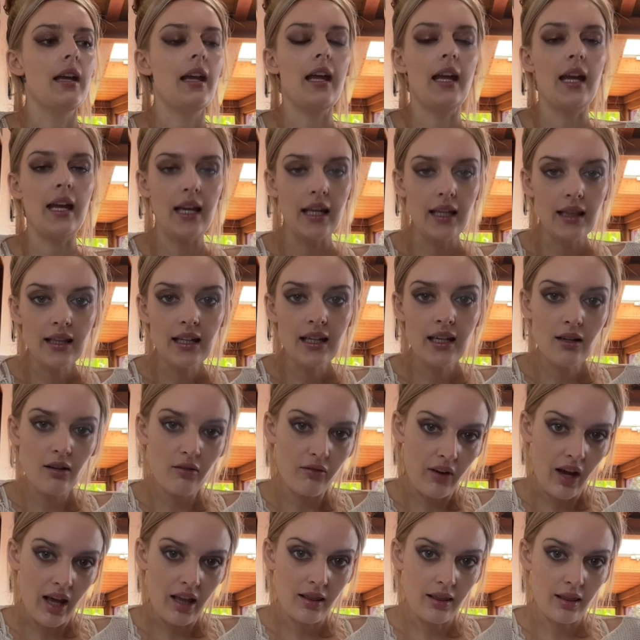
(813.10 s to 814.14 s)
In the
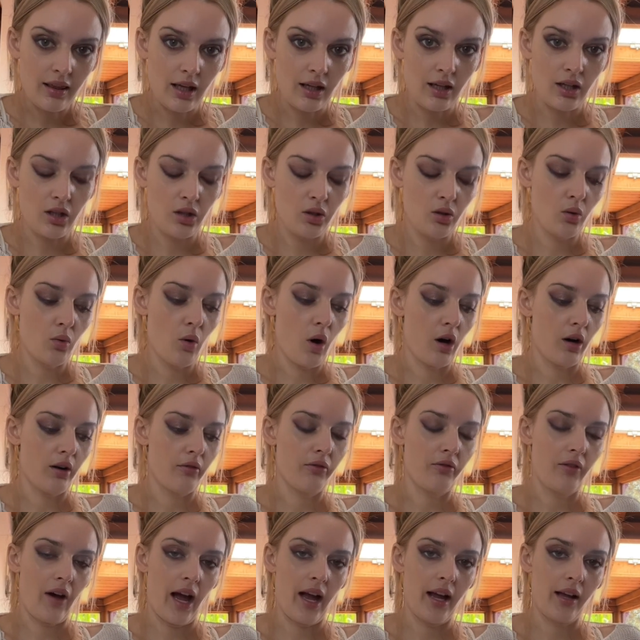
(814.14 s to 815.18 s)
event that you are
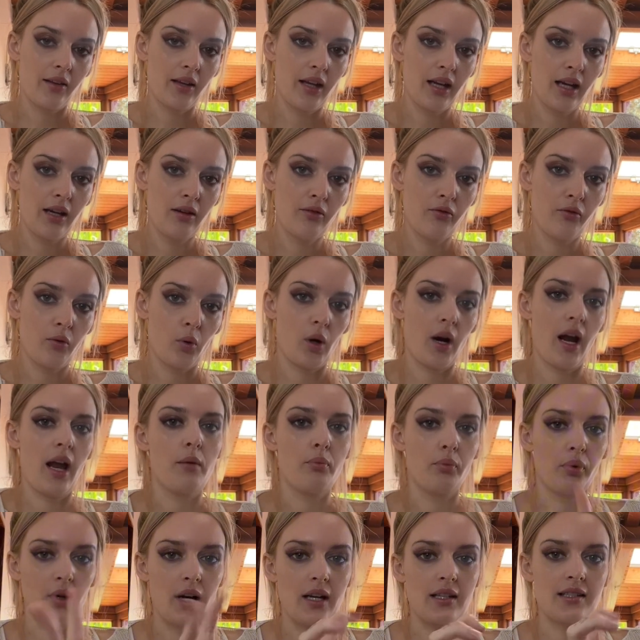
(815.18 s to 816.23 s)
filing for a
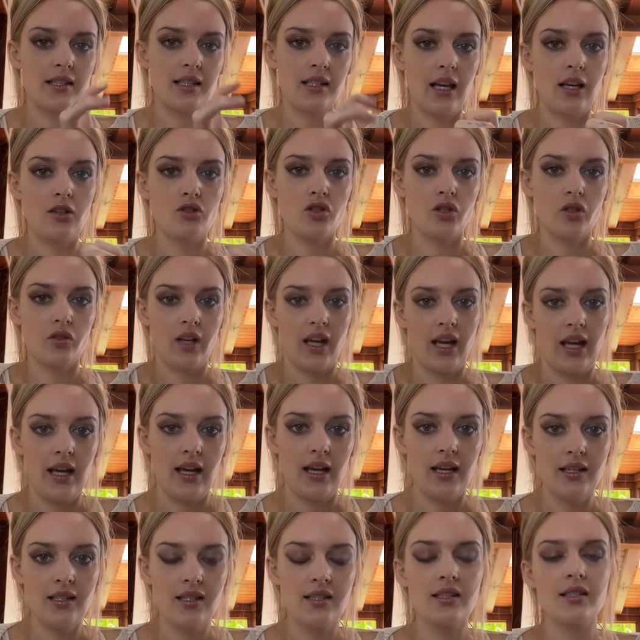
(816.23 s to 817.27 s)
precedential
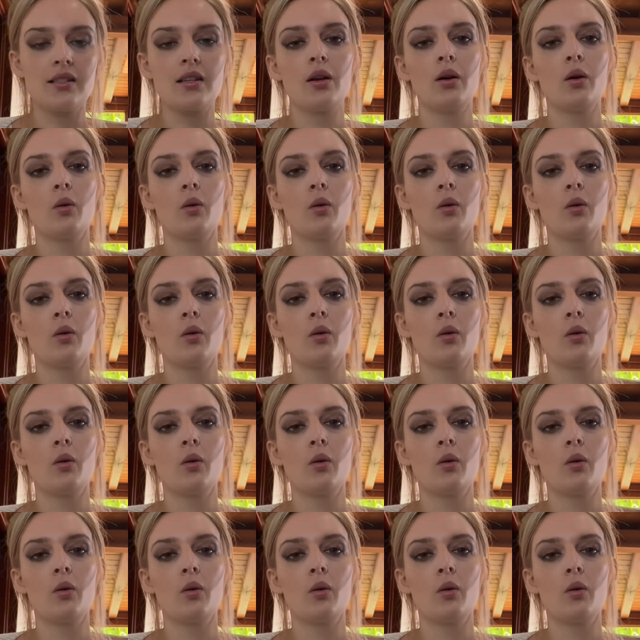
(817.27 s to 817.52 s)
case,